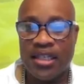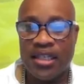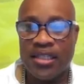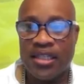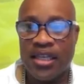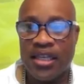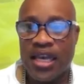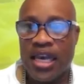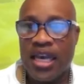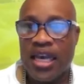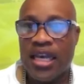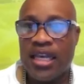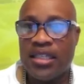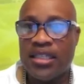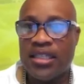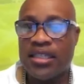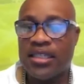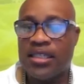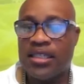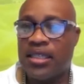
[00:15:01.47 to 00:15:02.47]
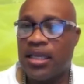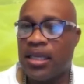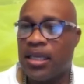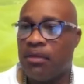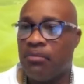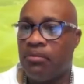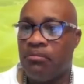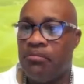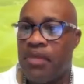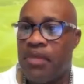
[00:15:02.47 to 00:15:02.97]
just
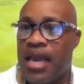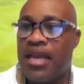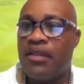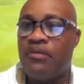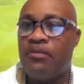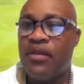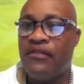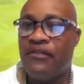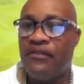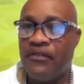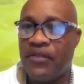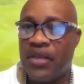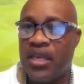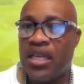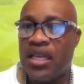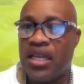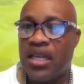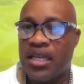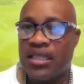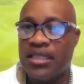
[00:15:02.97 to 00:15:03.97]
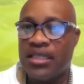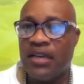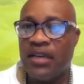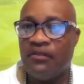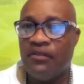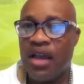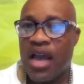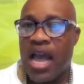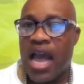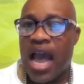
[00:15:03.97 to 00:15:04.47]
makes me feel as
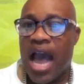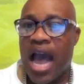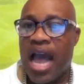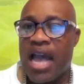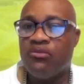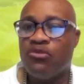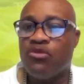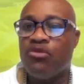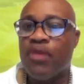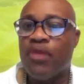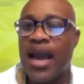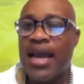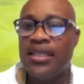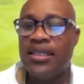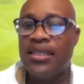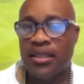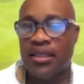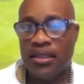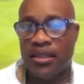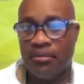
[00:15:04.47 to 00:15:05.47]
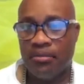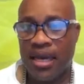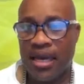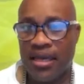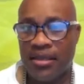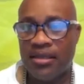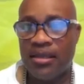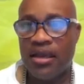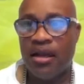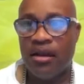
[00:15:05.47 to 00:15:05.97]
if I'm writing to
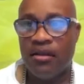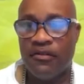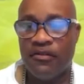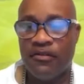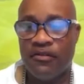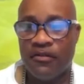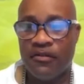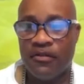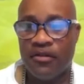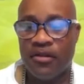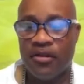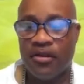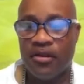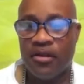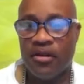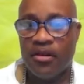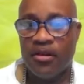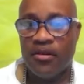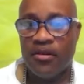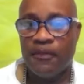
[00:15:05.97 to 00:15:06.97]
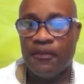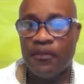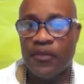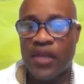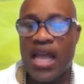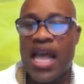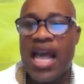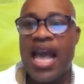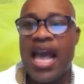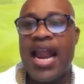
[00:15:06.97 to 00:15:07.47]
myself.
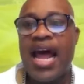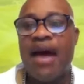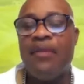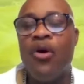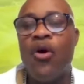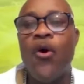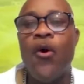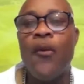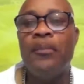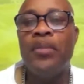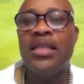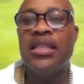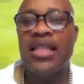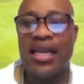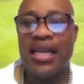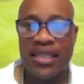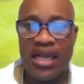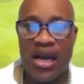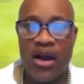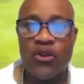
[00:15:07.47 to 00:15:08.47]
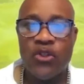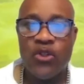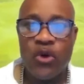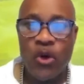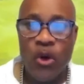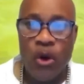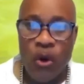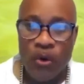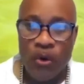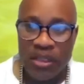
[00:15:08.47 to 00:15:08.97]
And I'm hoping that's how
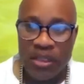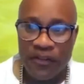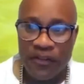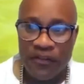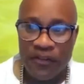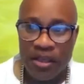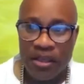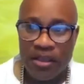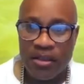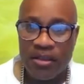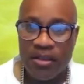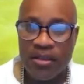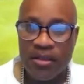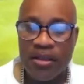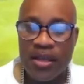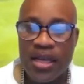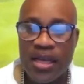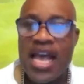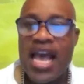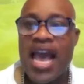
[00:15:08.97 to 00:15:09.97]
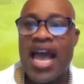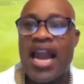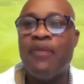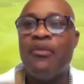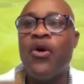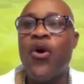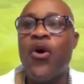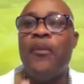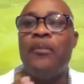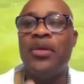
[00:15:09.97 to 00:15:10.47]
you're going to feel. And
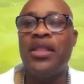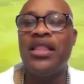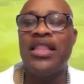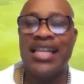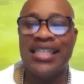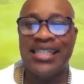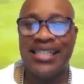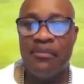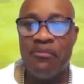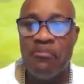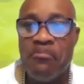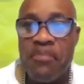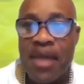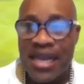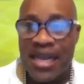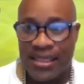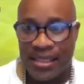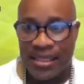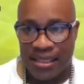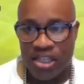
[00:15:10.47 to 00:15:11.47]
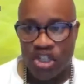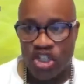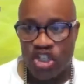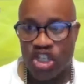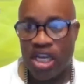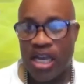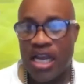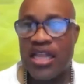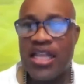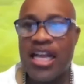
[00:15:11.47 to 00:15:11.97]
I'm hoping that's the
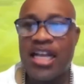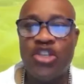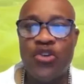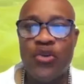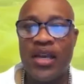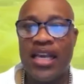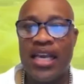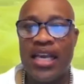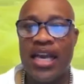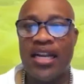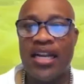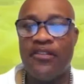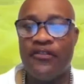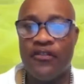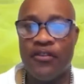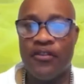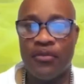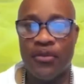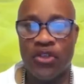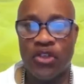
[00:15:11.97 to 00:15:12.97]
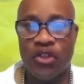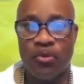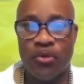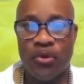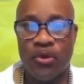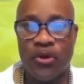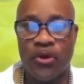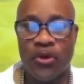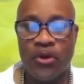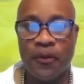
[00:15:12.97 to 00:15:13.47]
message that you're getting from this
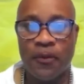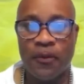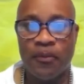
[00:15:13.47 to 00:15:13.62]
book.